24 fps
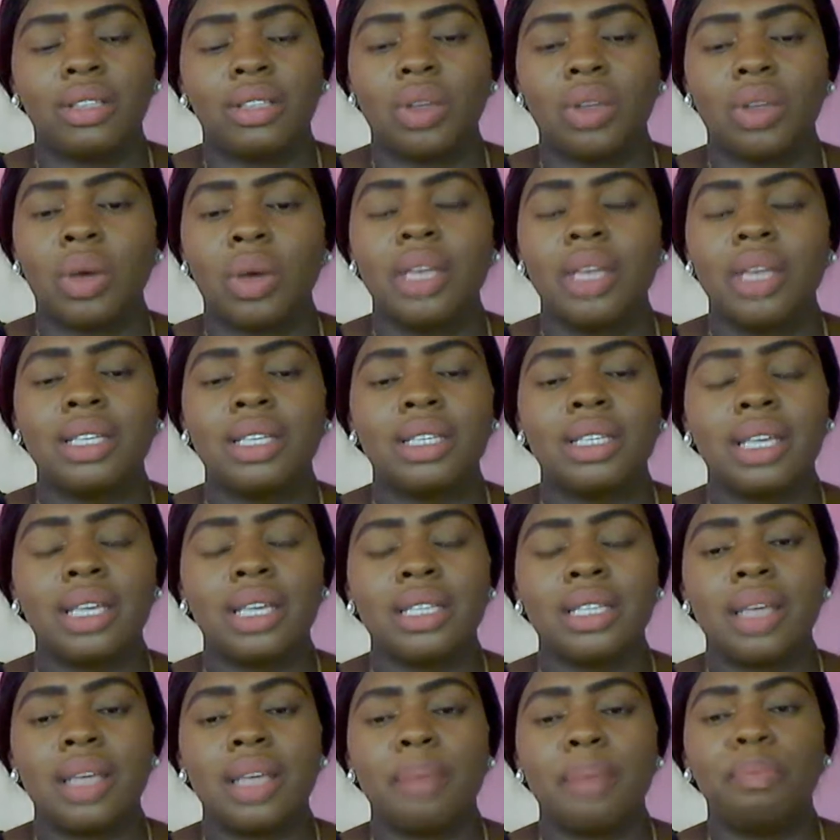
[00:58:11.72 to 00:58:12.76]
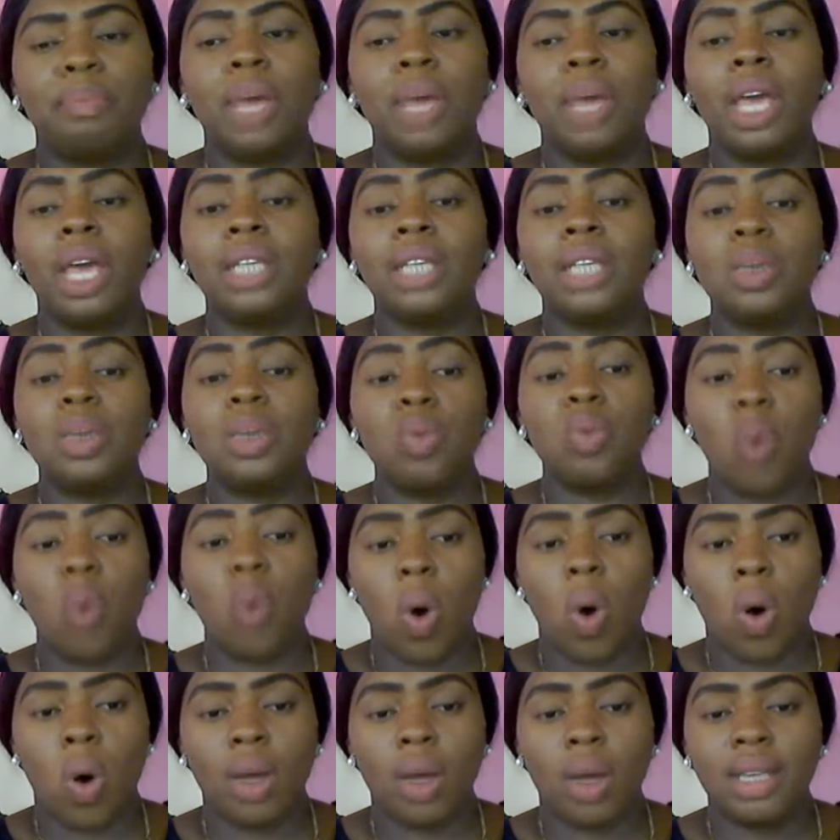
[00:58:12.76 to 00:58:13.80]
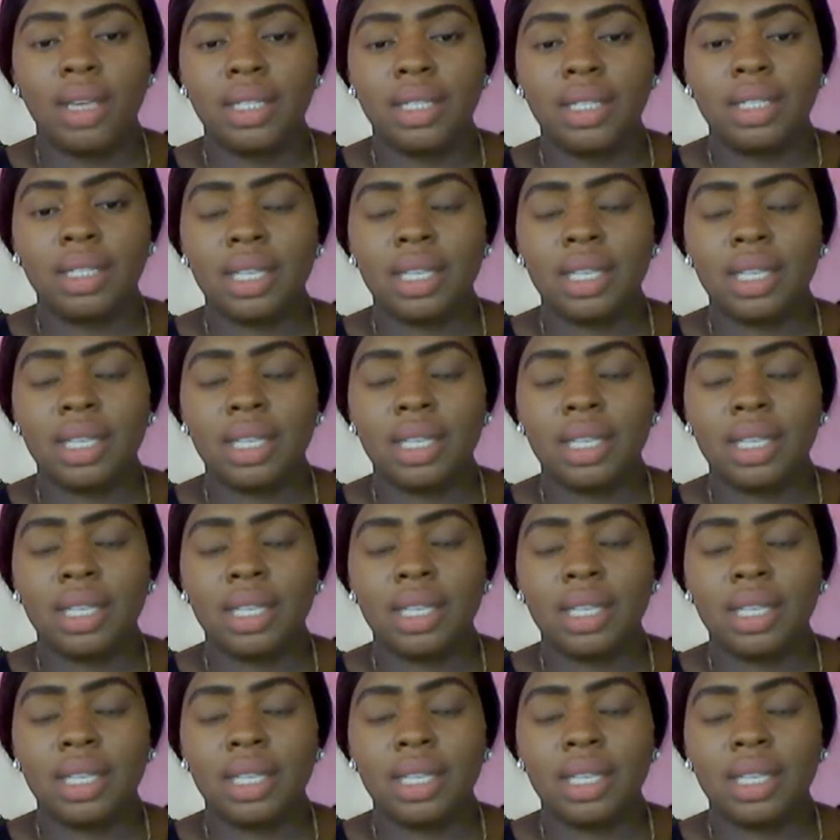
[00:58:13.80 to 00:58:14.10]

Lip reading: So it's a war.